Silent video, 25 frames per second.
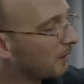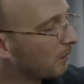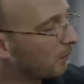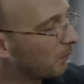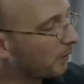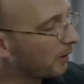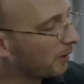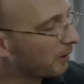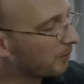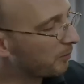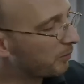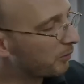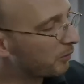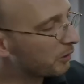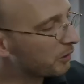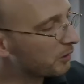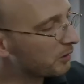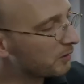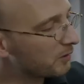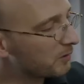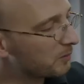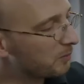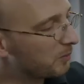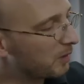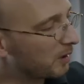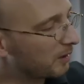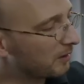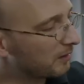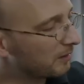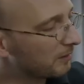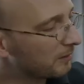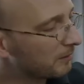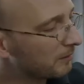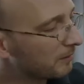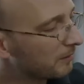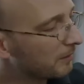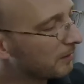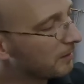When I push this
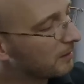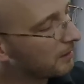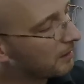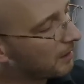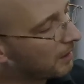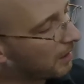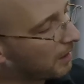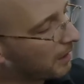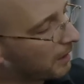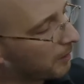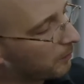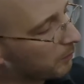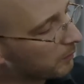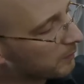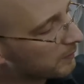button, I